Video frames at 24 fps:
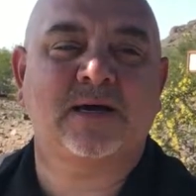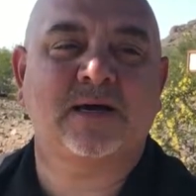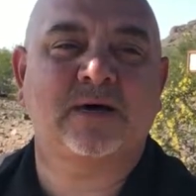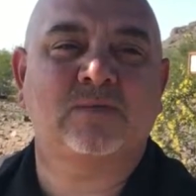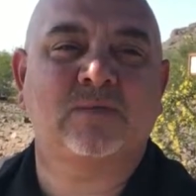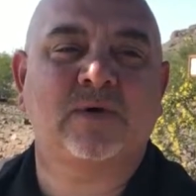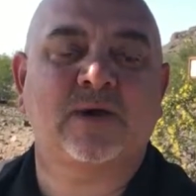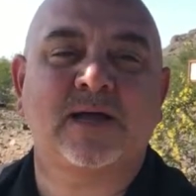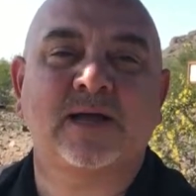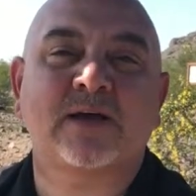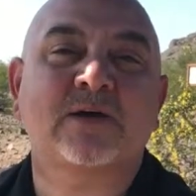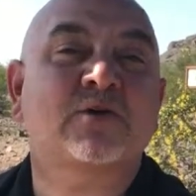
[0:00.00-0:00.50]

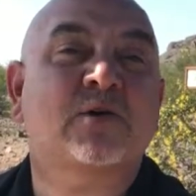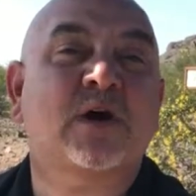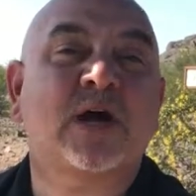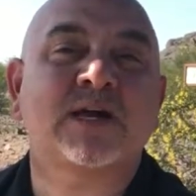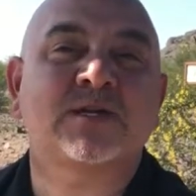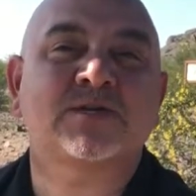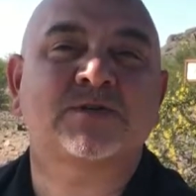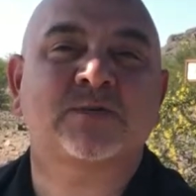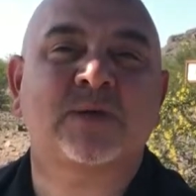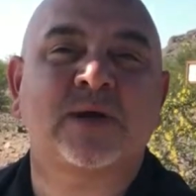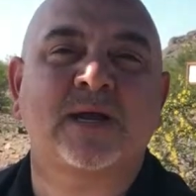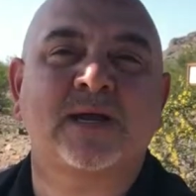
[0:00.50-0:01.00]
When I
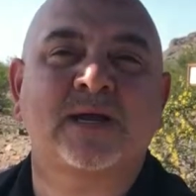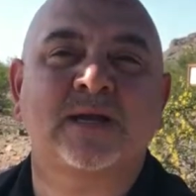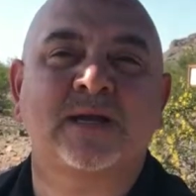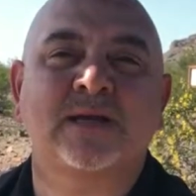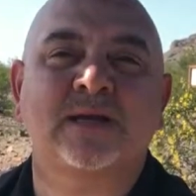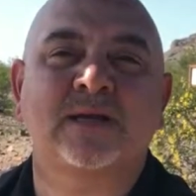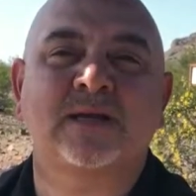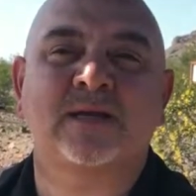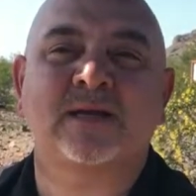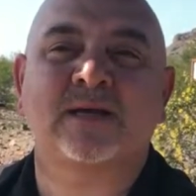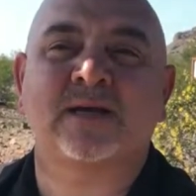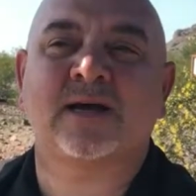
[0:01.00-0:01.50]

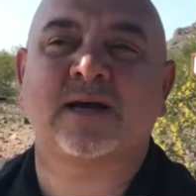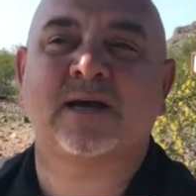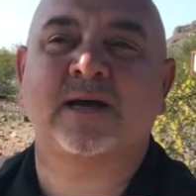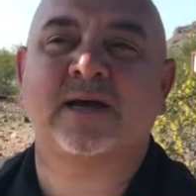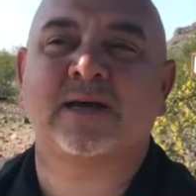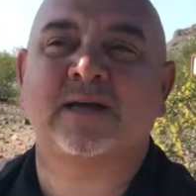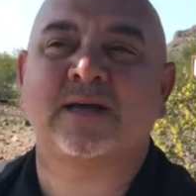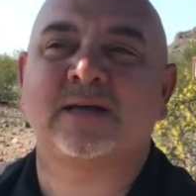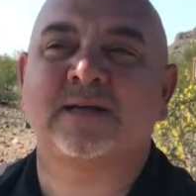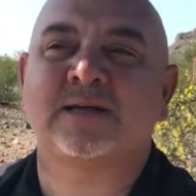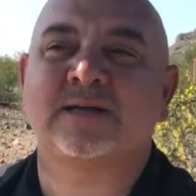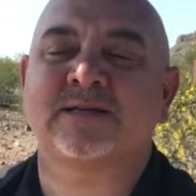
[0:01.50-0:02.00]
graduated,
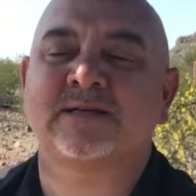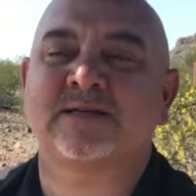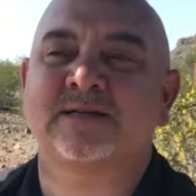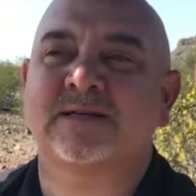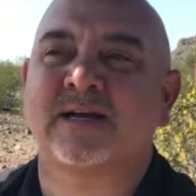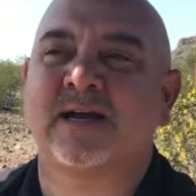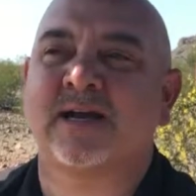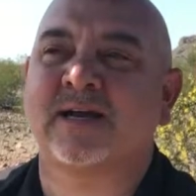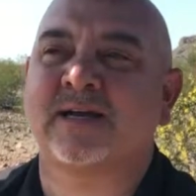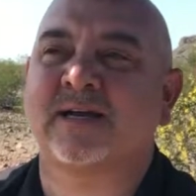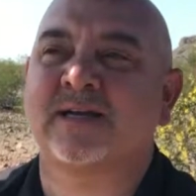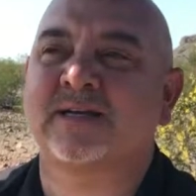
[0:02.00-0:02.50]
I
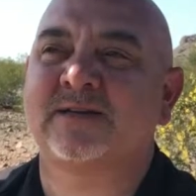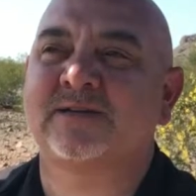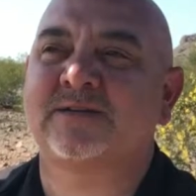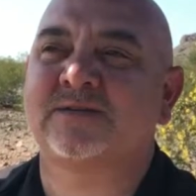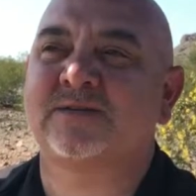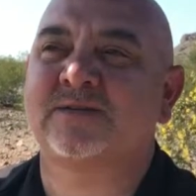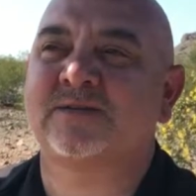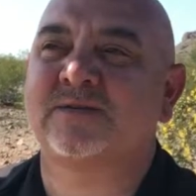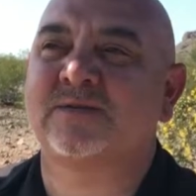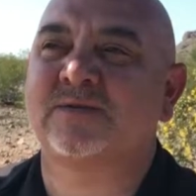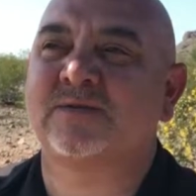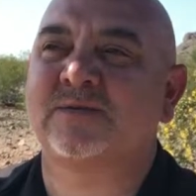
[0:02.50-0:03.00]
decided
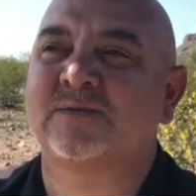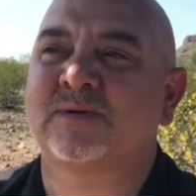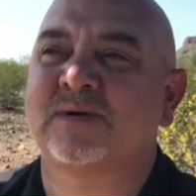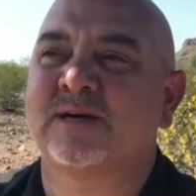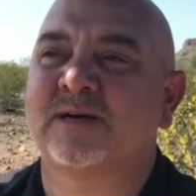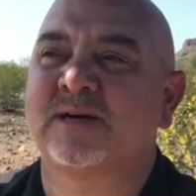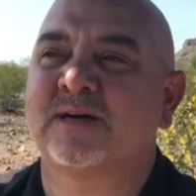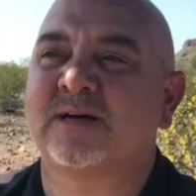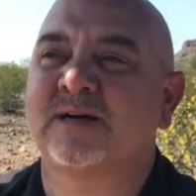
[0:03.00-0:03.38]
to